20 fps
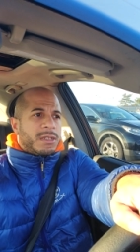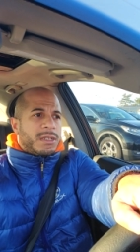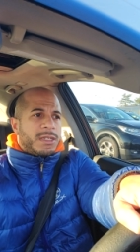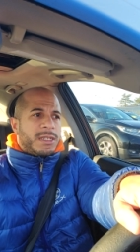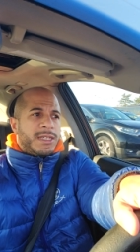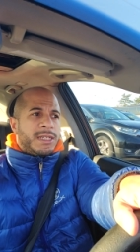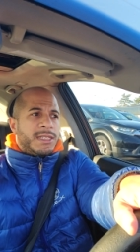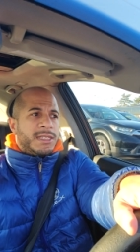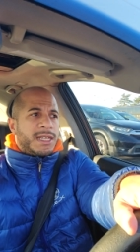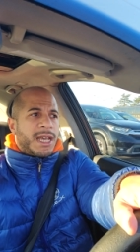
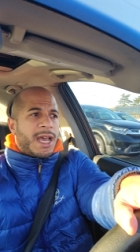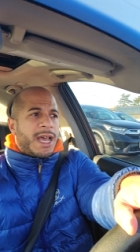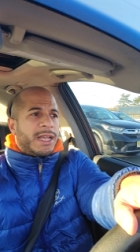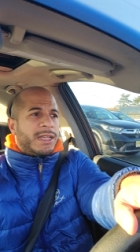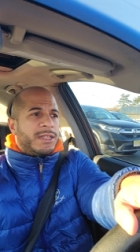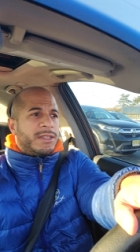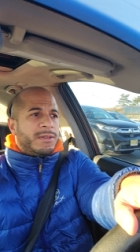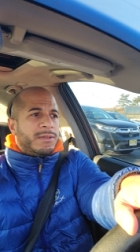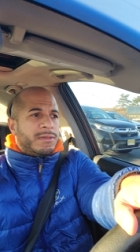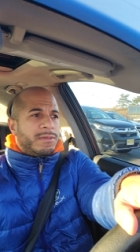He's
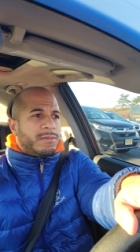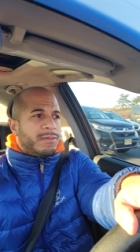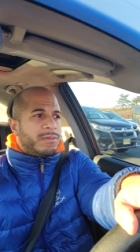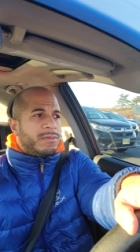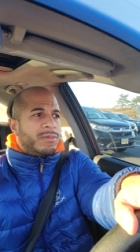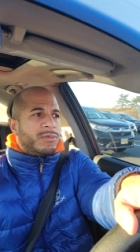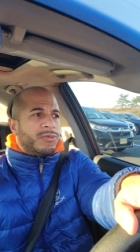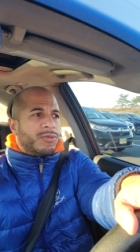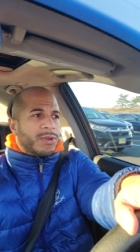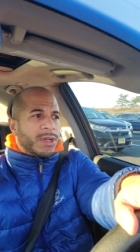had
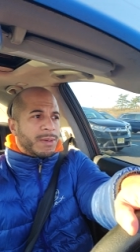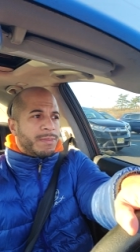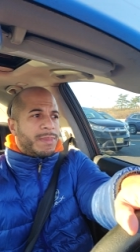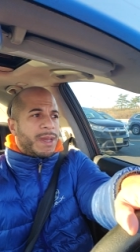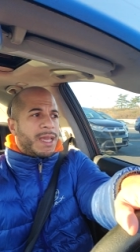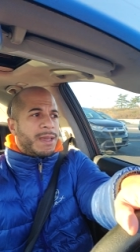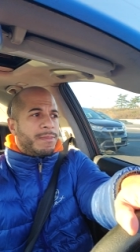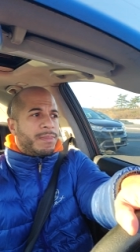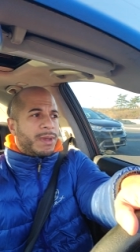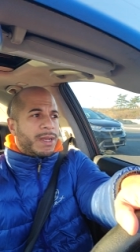Green
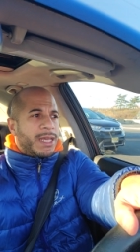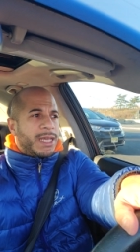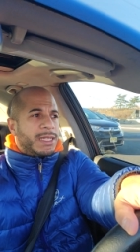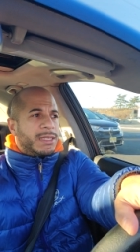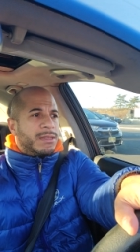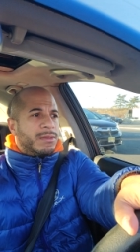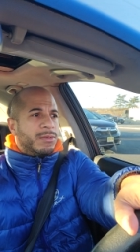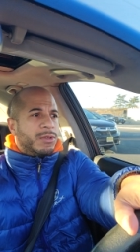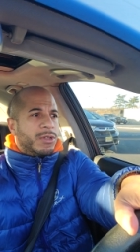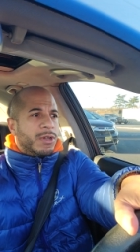Bay playing
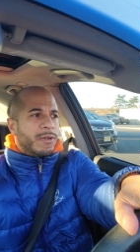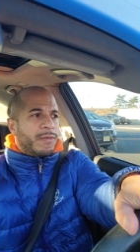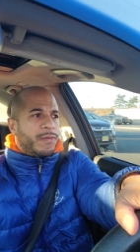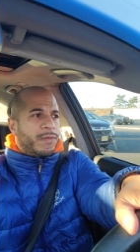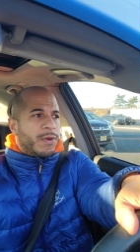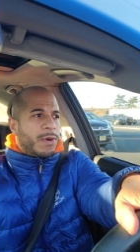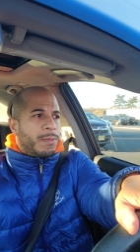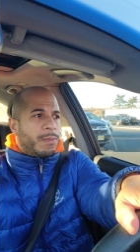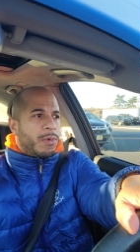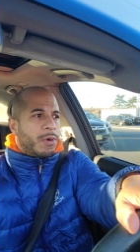some good
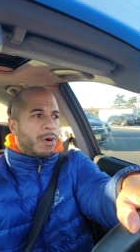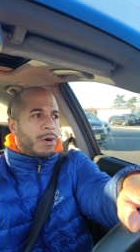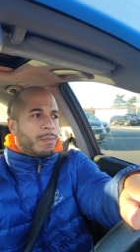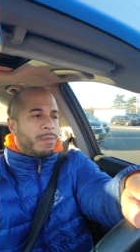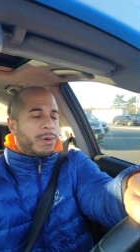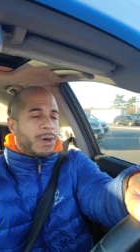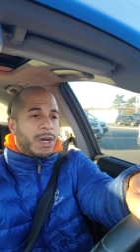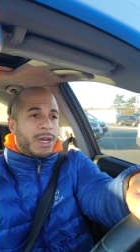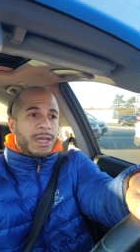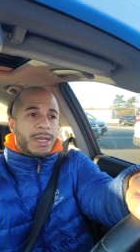football,
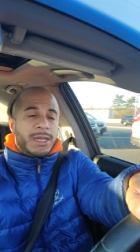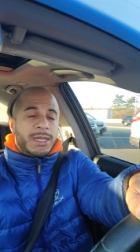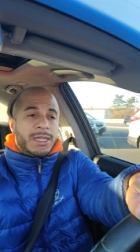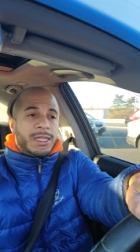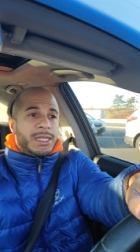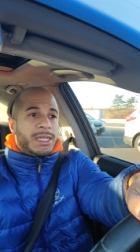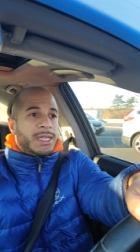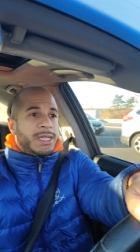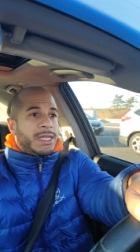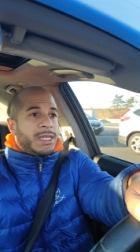but
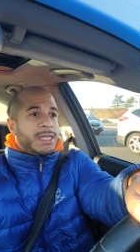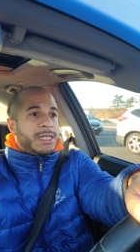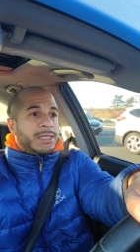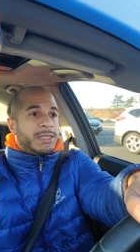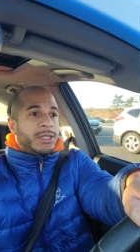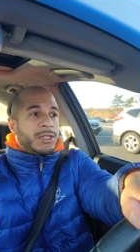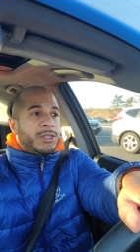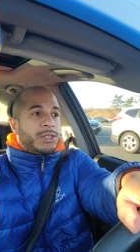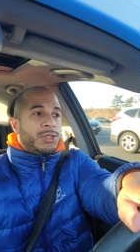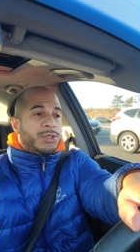
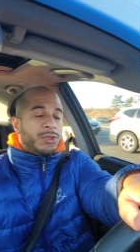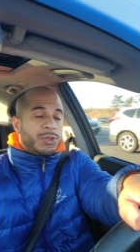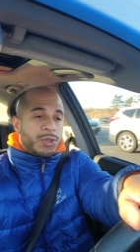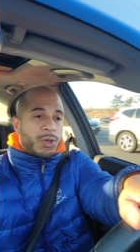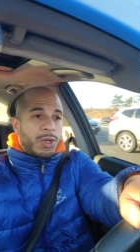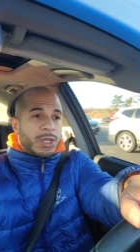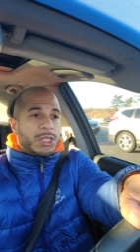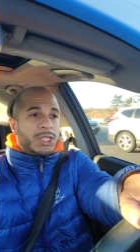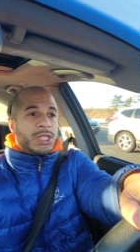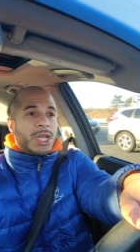the New
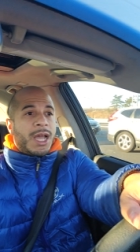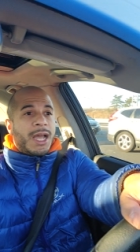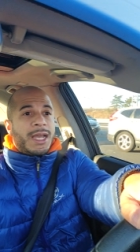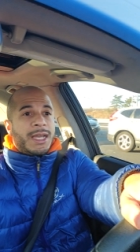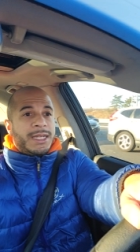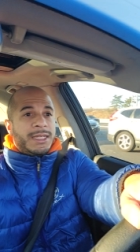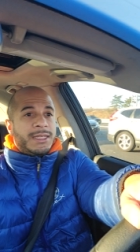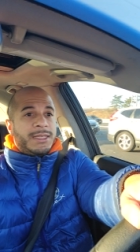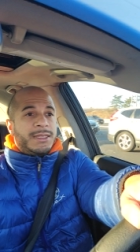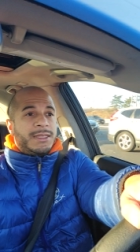York
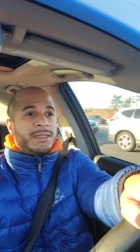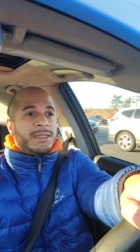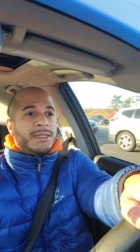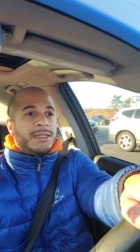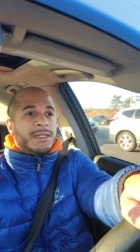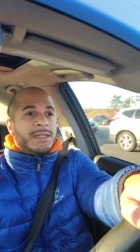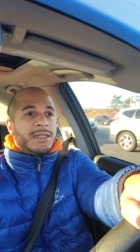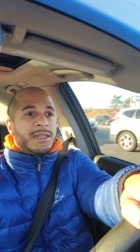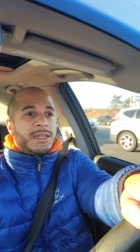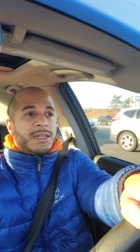Giants
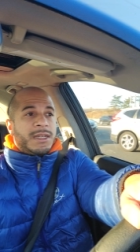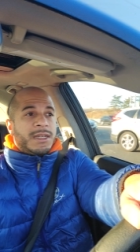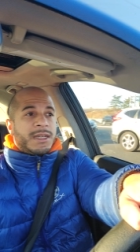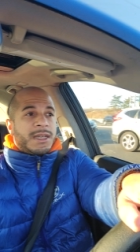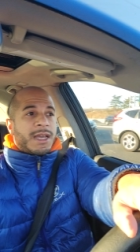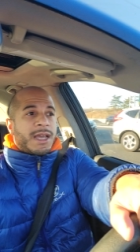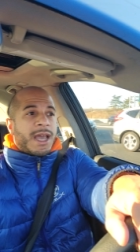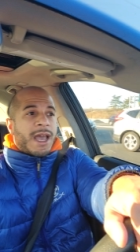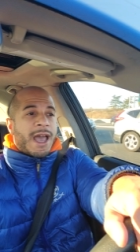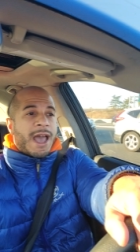
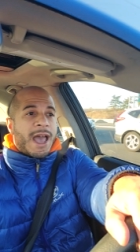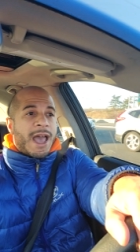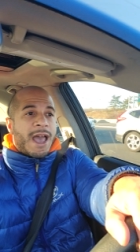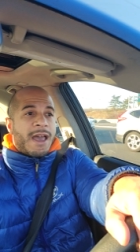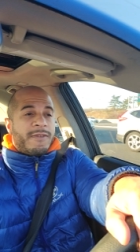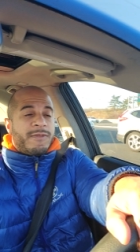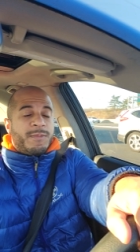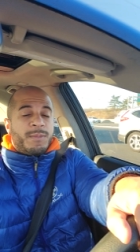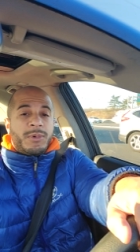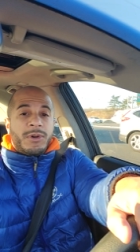
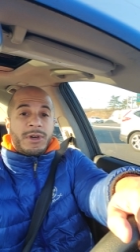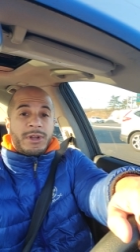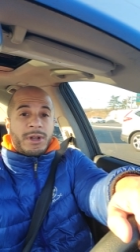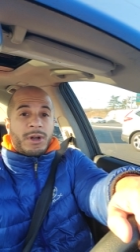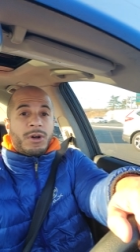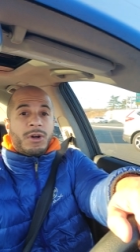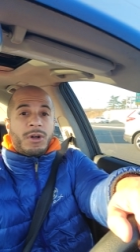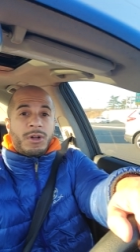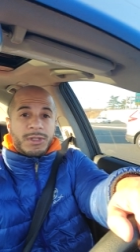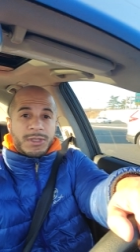have put a
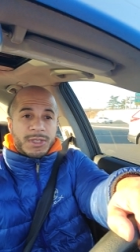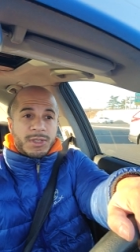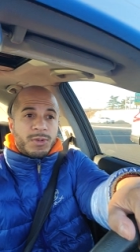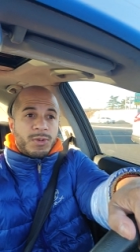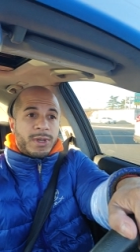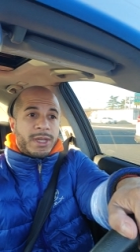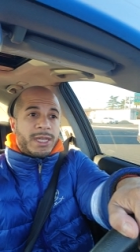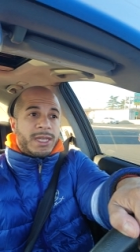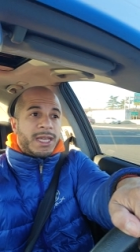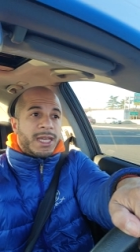halt
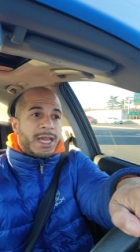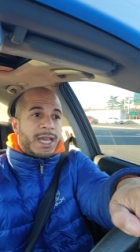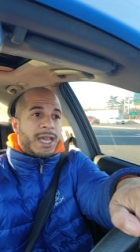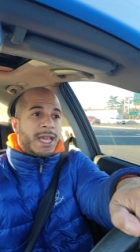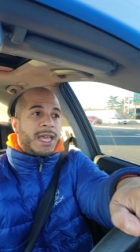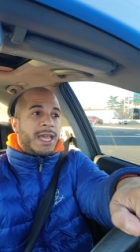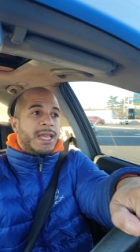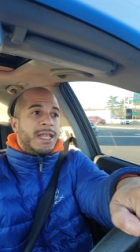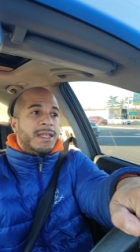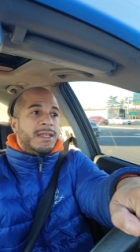to it,
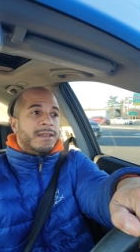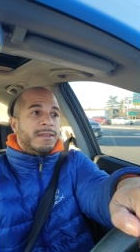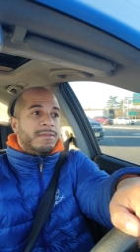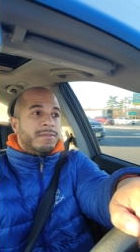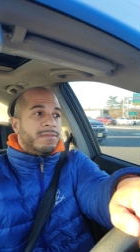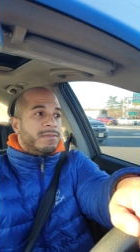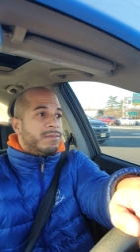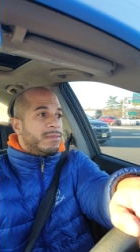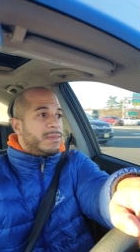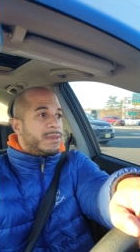and
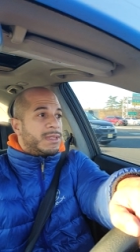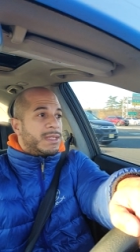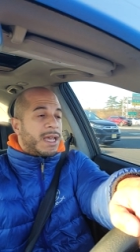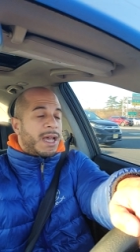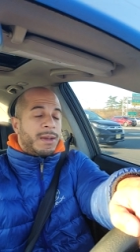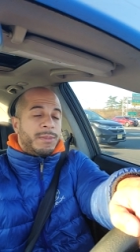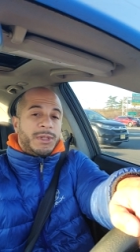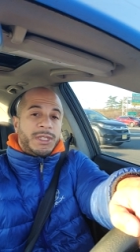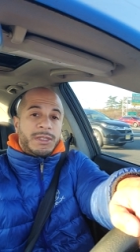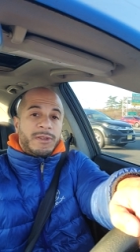
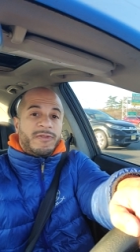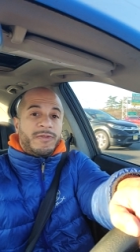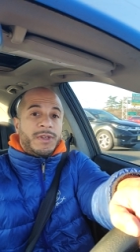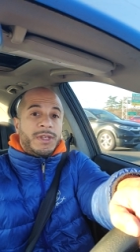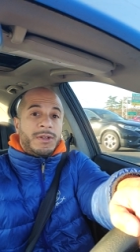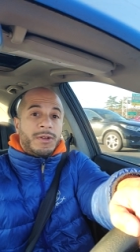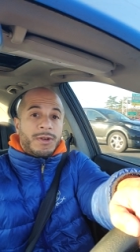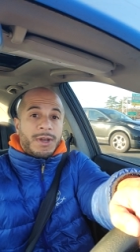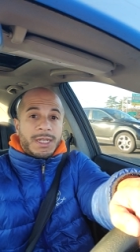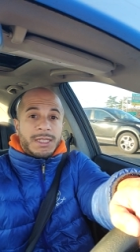Tommy
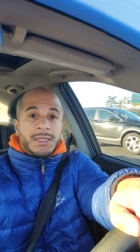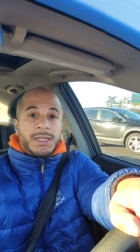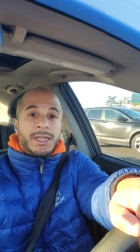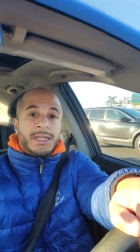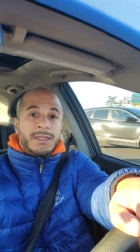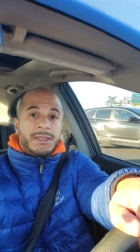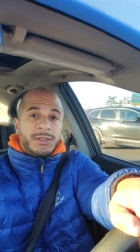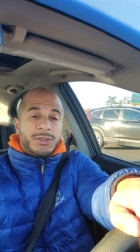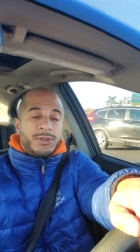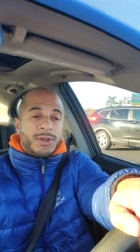DeVito has
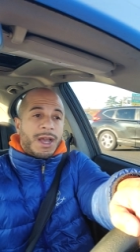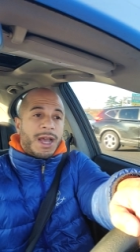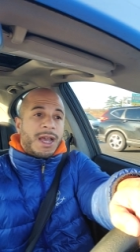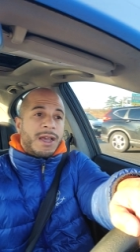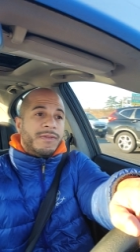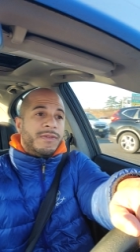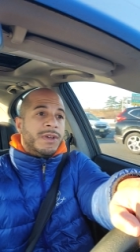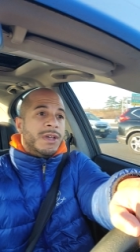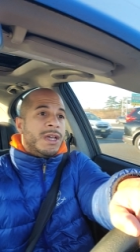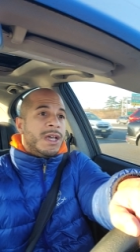led the drive.